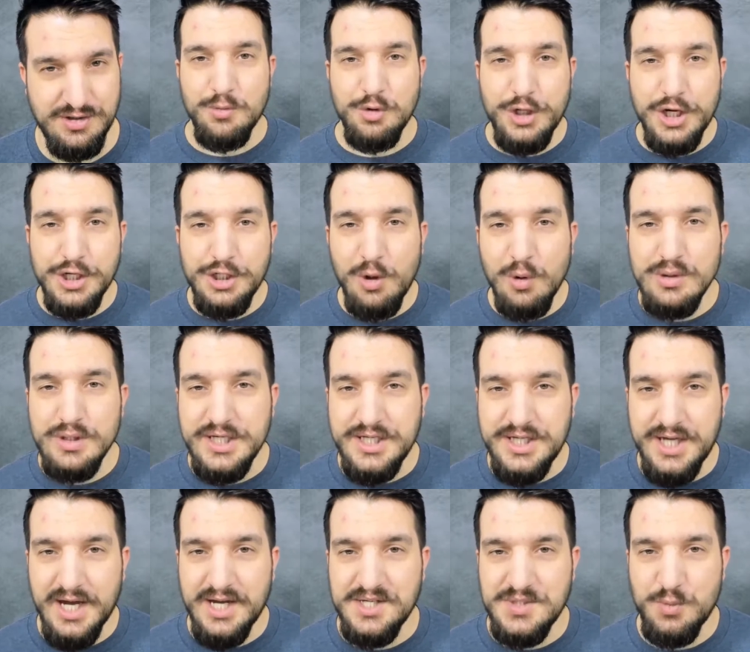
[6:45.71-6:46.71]
You can only
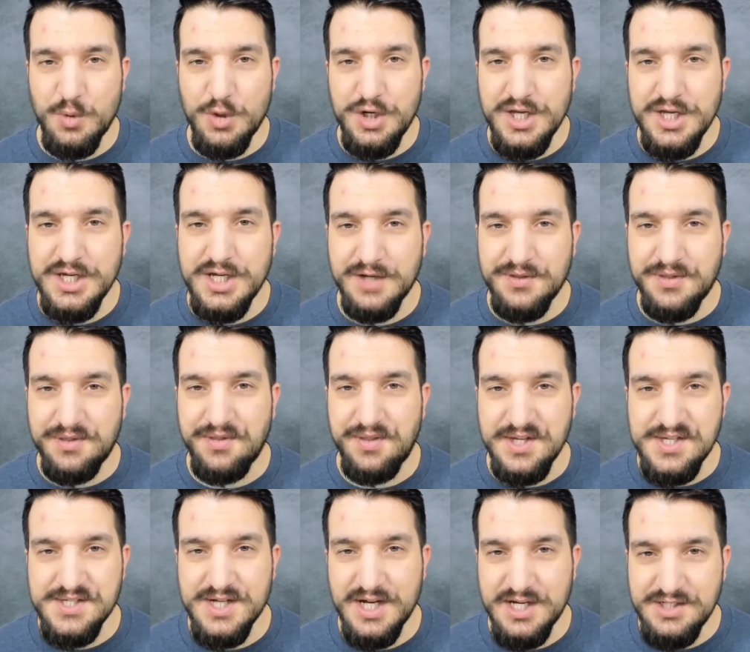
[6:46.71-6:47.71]
guess where he got
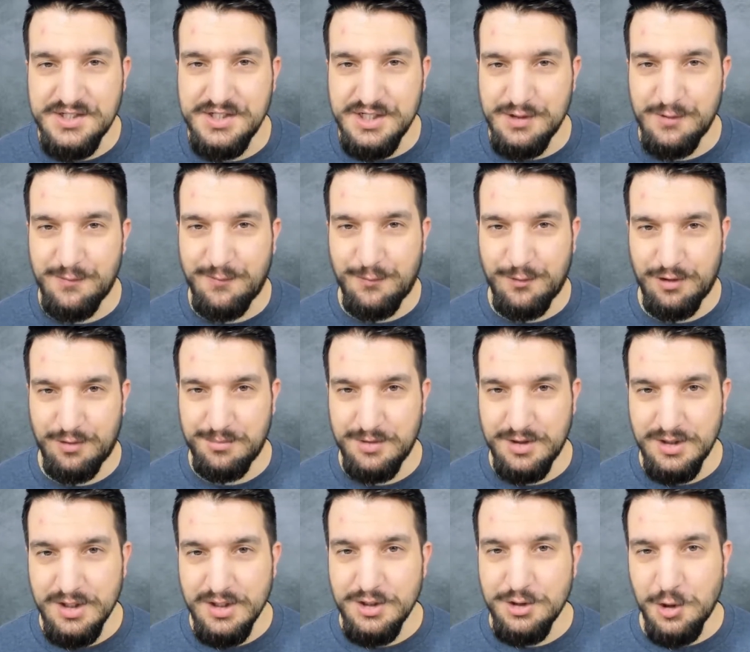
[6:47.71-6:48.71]
this idea from,
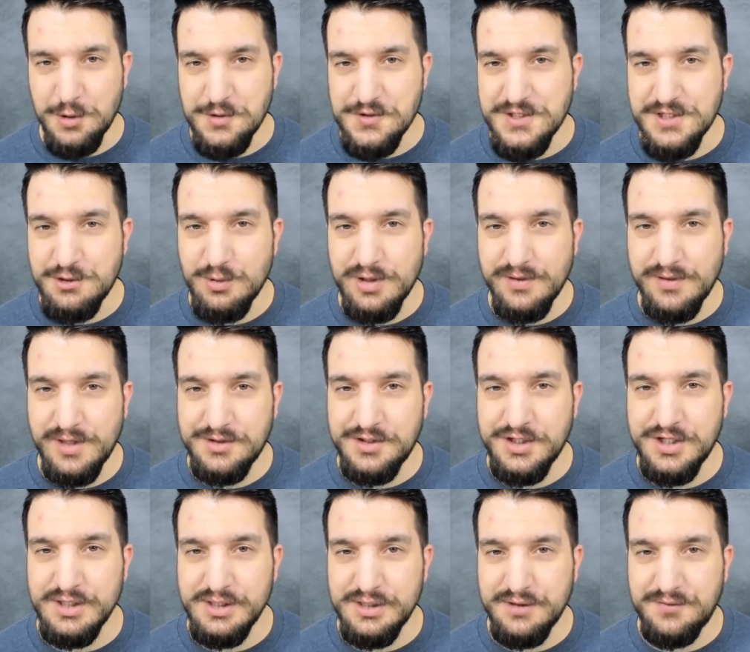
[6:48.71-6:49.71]
considering that
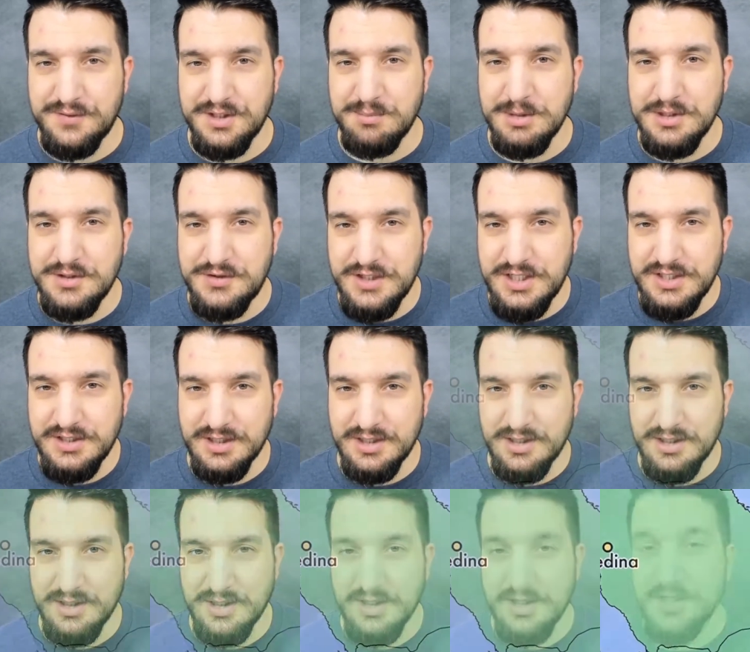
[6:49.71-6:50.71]
he lived in Medina,